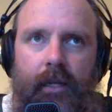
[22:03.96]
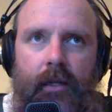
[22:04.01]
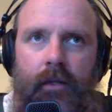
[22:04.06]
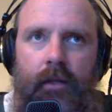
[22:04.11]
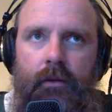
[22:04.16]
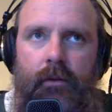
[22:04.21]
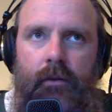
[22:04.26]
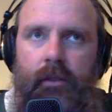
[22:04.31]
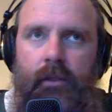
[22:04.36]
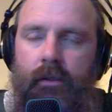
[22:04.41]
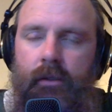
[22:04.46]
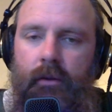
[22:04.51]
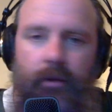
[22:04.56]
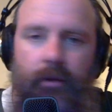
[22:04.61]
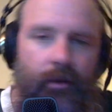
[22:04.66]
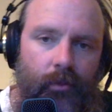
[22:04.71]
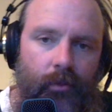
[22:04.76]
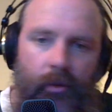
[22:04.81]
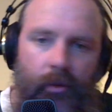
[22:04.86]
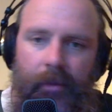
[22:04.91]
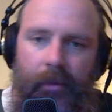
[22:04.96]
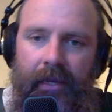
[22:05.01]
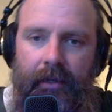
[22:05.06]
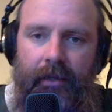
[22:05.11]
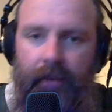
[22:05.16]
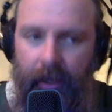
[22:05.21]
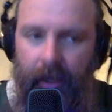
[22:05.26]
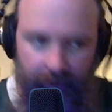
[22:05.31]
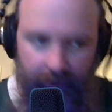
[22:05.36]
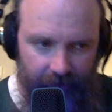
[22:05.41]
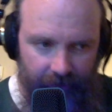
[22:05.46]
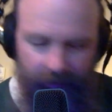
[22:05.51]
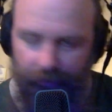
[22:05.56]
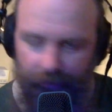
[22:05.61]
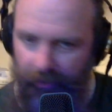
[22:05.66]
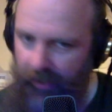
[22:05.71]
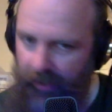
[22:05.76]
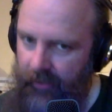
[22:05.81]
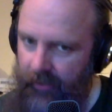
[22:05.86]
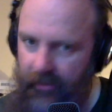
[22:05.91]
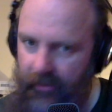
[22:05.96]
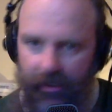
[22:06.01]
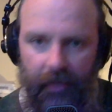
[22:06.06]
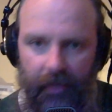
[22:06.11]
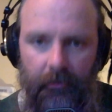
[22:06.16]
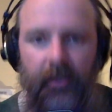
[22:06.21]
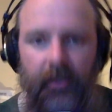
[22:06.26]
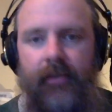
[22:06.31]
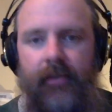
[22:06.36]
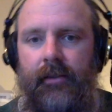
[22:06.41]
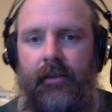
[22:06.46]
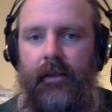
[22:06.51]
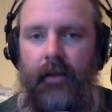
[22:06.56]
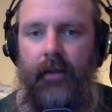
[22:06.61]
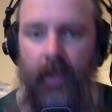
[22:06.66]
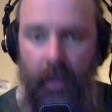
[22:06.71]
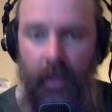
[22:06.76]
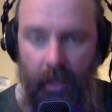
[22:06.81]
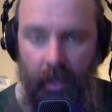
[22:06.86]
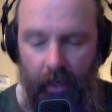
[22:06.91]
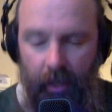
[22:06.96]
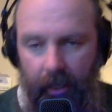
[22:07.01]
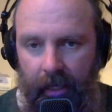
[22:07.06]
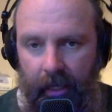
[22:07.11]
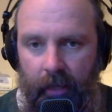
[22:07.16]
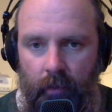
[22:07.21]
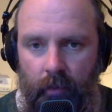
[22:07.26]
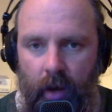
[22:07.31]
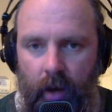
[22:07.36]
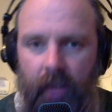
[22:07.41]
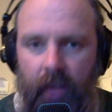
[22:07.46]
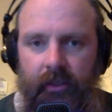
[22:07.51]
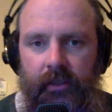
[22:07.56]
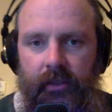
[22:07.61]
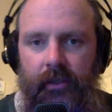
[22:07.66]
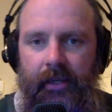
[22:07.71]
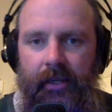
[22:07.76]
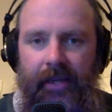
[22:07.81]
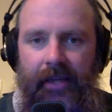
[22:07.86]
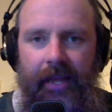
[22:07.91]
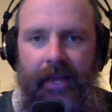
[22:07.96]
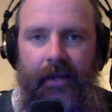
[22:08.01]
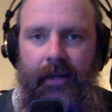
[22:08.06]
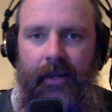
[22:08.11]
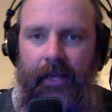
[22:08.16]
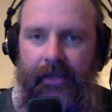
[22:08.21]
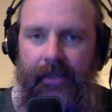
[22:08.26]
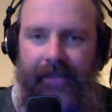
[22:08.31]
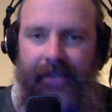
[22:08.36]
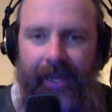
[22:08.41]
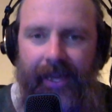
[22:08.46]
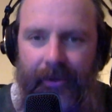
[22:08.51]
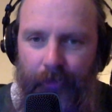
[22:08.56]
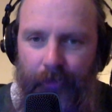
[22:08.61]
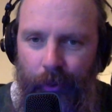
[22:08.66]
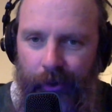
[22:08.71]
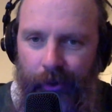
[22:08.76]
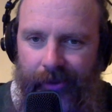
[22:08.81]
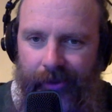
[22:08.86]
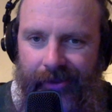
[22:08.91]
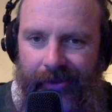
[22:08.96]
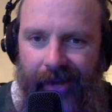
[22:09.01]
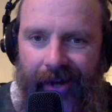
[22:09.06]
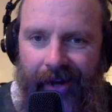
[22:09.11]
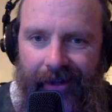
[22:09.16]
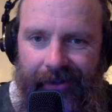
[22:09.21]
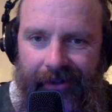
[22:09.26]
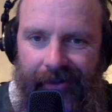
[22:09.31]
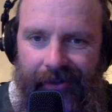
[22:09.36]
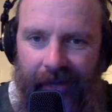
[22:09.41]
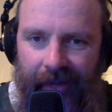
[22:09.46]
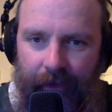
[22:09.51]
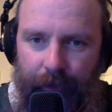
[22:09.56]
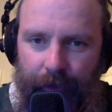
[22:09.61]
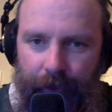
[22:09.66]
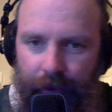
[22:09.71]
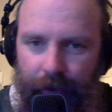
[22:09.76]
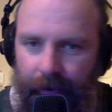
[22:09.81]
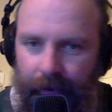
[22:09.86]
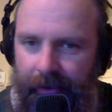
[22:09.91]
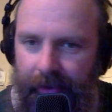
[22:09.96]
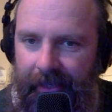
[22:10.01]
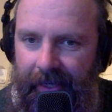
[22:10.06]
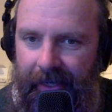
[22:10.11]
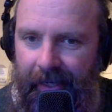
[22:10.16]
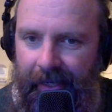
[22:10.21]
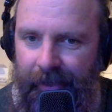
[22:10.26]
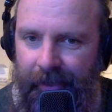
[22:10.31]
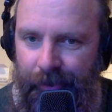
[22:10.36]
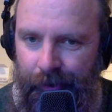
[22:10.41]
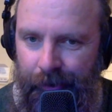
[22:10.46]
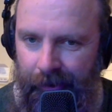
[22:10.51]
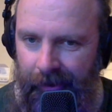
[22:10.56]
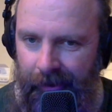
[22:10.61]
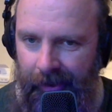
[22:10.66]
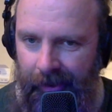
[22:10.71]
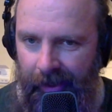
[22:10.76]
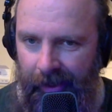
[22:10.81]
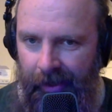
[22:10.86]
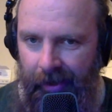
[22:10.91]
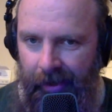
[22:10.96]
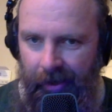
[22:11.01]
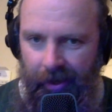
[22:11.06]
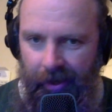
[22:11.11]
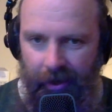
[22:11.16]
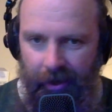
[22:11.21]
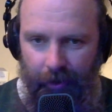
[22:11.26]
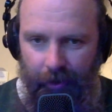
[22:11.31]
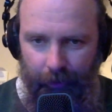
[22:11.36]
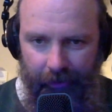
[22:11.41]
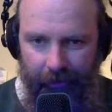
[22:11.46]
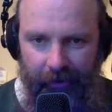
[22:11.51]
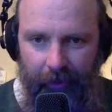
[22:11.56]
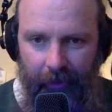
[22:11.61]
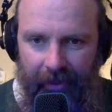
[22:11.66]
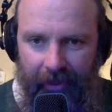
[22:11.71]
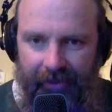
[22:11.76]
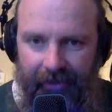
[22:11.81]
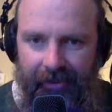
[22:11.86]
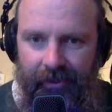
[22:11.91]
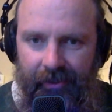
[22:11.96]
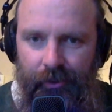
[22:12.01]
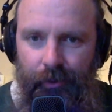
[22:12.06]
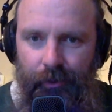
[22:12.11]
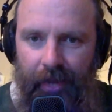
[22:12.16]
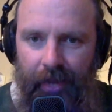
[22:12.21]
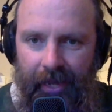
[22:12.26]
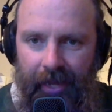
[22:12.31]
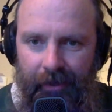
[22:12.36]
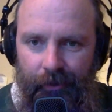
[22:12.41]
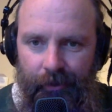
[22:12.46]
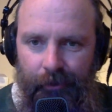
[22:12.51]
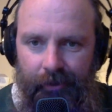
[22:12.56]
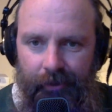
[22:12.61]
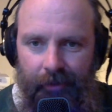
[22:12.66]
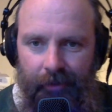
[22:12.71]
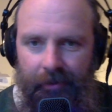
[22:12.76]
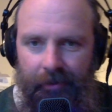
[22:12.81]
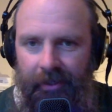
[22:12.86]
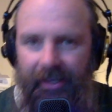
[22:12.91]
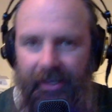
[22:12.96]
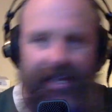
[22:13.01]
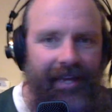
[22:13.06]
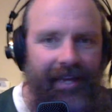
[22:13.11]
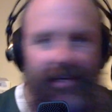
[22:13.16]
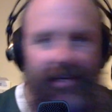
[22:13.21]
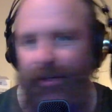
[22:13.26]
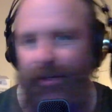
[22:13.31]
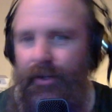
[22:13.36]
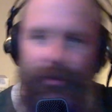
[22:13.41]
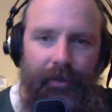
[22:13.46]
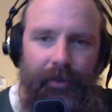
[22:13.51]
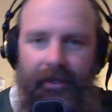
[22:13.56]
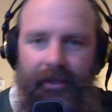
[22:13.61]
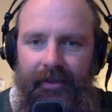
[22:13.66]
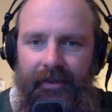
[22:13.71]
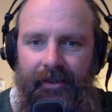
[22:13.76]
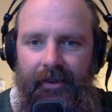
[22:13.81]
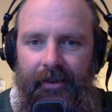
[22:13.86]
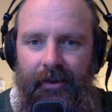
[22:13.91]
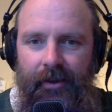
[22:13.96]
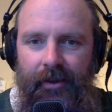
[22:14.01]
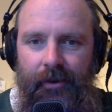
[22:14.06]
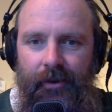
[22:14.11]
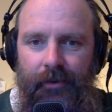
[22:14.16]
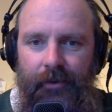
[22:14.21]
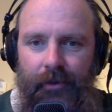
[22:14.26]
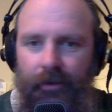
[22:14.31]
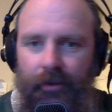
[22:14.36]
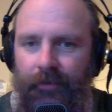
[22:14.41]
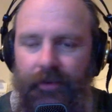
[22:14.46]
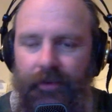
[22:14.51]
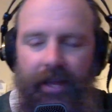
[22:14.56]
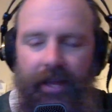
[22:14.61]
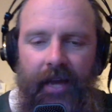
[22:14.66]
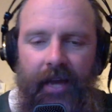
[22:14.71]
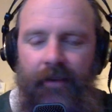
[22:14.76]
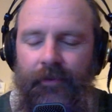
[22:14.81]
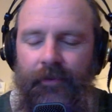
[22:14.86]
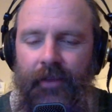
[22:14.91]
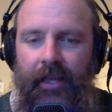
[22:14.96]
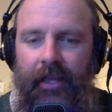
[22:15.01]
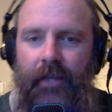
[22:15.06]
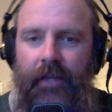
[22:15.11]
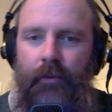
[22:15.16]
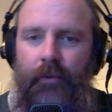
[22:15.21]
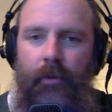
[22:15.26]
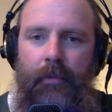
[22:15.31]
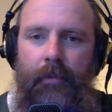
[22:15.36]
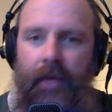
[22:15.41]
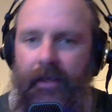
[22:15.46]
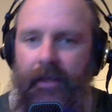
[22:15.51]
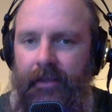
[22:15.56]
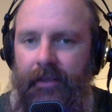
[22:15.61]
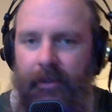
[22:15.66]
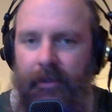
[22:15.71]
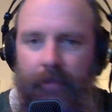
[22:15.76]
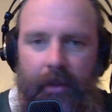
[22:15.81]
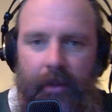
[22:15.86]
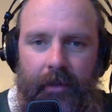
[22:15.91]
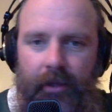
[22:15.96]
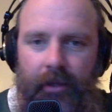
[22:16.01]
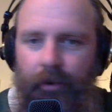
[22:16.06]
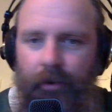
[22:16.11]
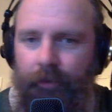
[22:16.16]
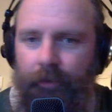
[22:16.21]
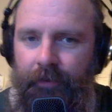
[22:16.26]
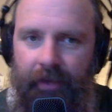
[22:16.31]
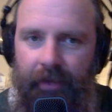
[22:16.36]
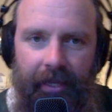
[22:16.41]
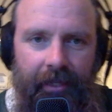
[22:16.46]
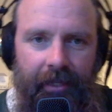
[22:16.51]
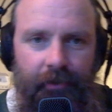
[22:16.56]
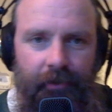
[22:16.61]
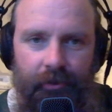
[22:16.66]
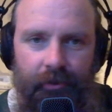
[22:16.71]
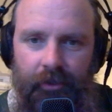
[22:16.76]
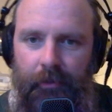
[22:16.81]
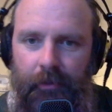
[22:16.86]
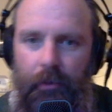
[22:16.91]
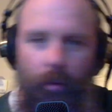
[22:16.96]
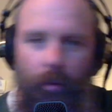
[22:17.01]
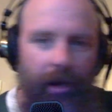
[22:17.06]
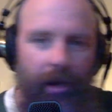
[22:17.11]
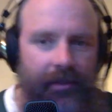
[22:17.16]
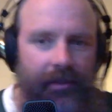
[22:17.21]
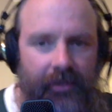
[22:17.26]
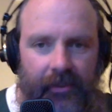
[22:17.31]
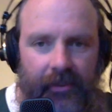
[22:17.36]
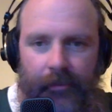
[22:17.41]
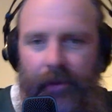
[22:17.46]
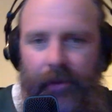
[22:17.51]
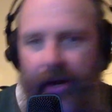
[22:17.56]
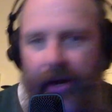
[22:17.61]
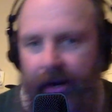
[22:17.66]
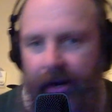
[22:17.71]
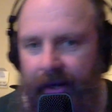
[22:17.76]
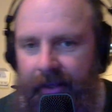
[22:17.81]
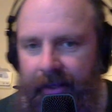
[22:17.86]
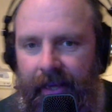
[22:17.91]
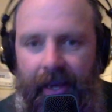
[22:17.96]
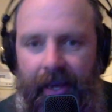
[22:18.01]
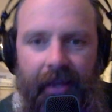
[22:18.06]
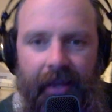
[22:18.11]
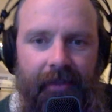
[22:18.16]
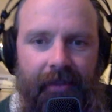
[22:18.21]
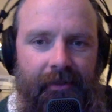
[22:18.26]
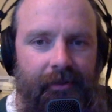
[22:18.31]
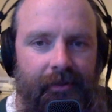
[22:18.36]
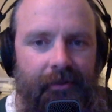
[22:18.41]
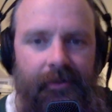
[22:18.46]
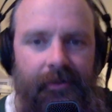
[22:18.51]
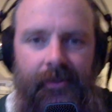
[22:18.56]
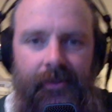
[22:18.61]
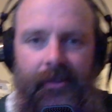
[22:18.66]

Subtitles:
and you just know, you don't want to be acknowledged, that's fine. Just keep listening and keep watching. And it's kind of more exciting. Like when you're a teenager, when somebody says you can't do something, you kind of do it. You know, you kind of feel like you're rebelling, and maybe you don't feel like you should be watching the podcast, or,